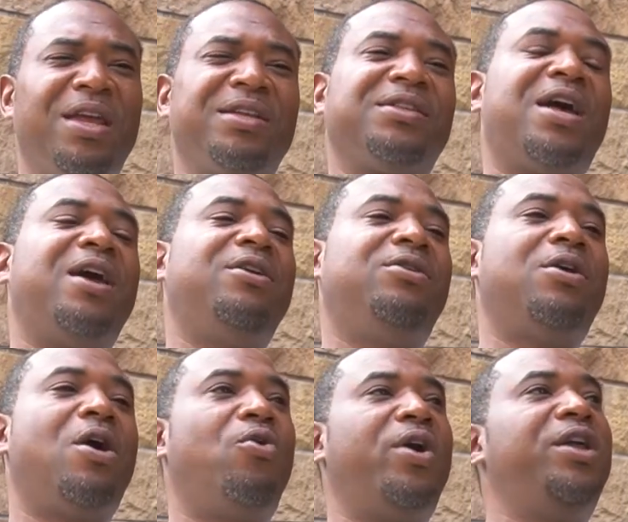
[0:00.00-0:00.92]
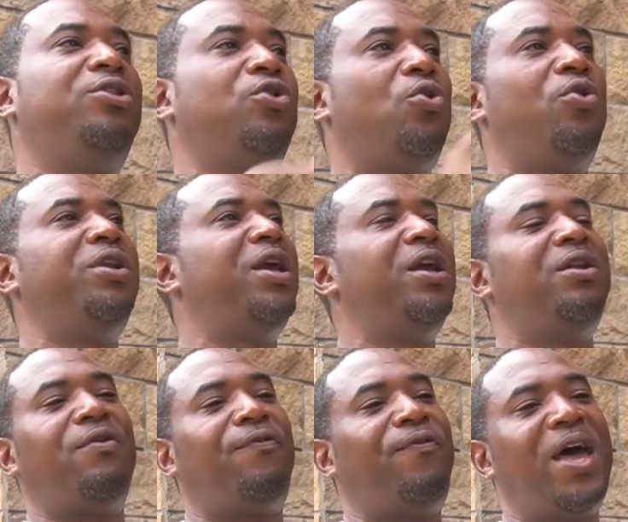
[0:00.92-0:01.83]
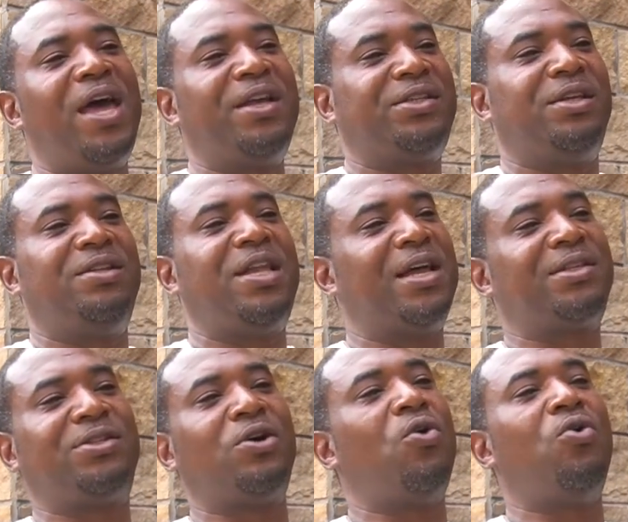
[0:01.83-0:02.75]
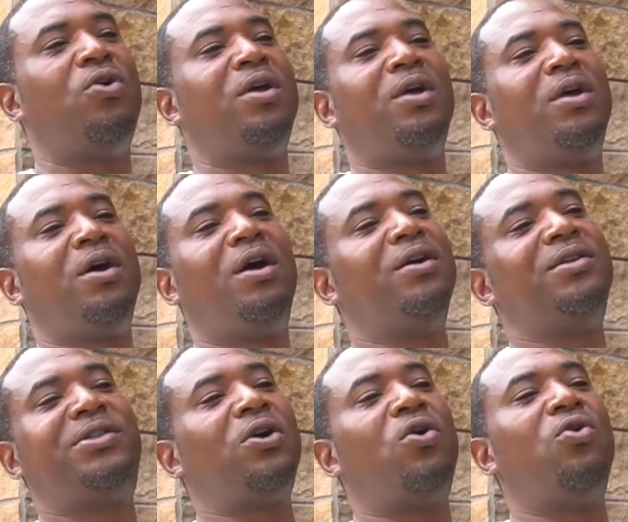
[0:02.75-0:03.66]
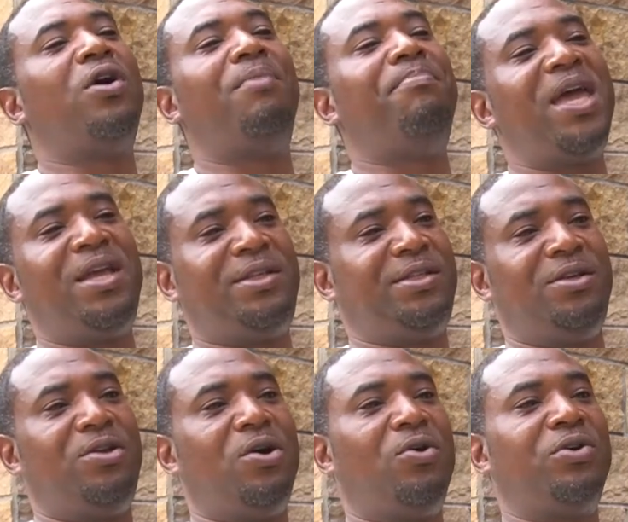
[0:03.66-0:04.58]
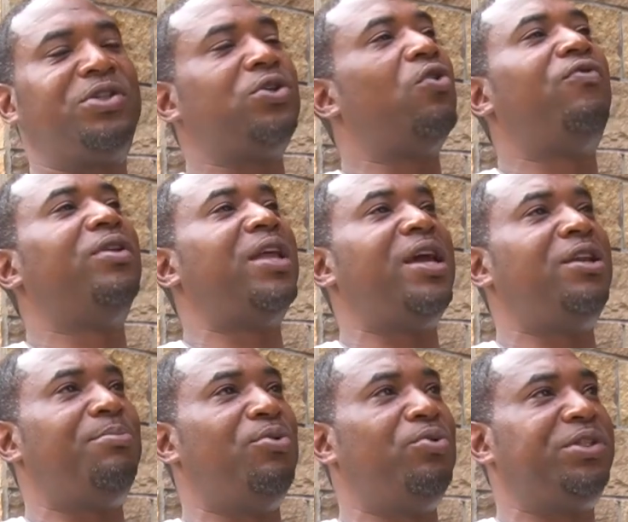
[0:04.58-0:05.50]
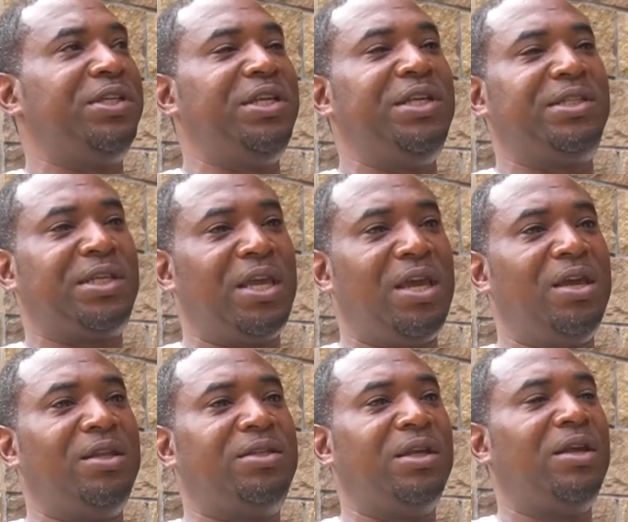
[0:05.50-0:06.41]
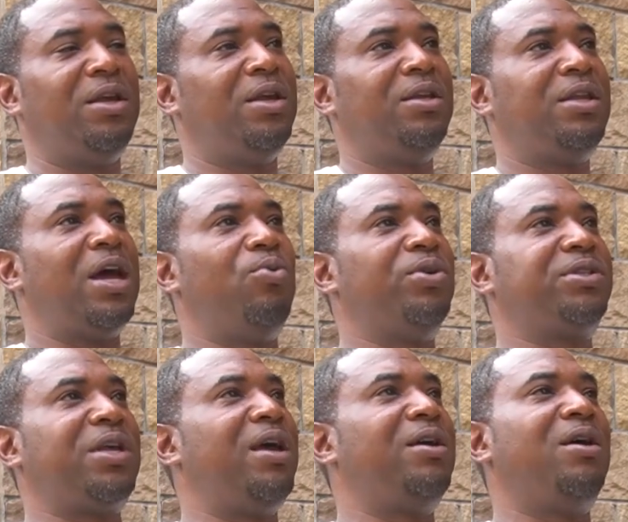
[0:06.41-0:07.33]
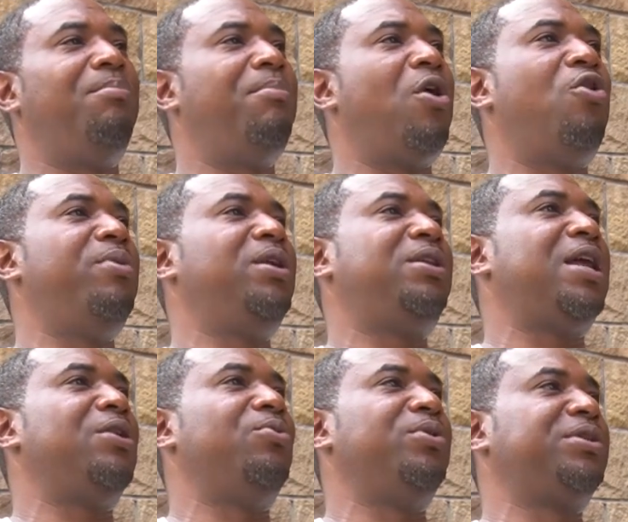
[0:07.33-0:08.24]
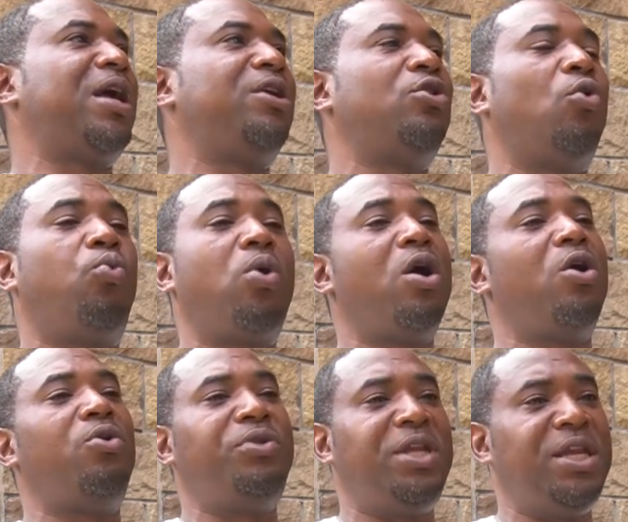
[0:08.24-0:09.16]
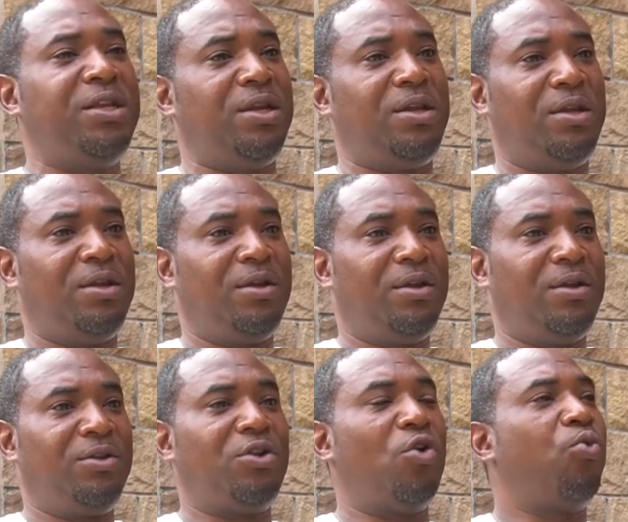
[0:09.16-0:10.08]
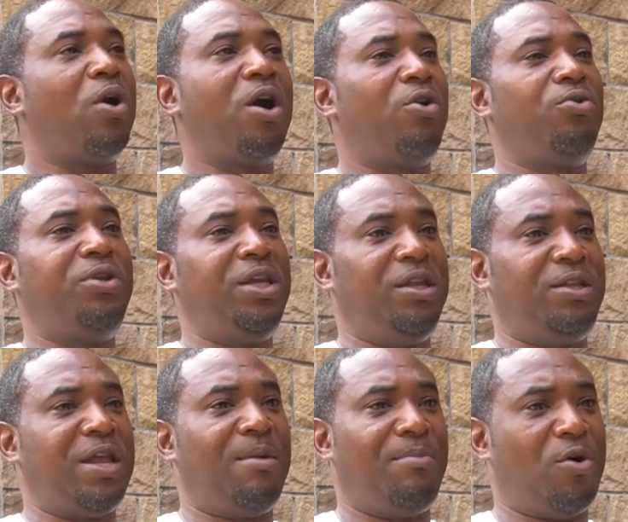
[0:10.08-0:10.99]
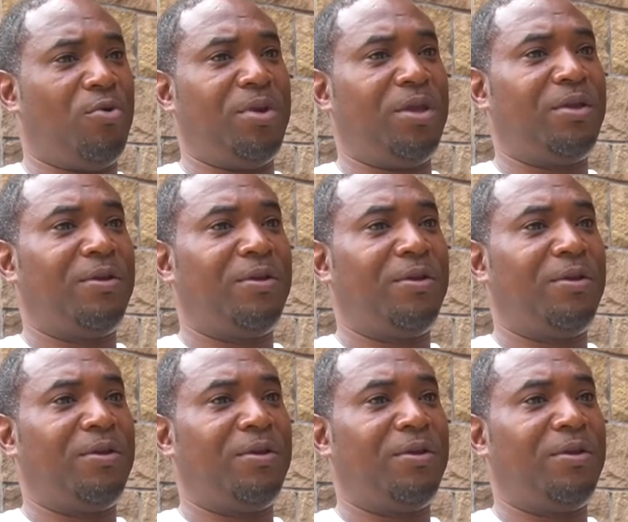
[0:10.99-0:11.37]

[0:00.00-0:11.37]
It's like, yo, and doing it in a fashion that's so amazing, yo. It's so relatable to these kids. That was like a moment that it was like the world needed. The world needed that moment.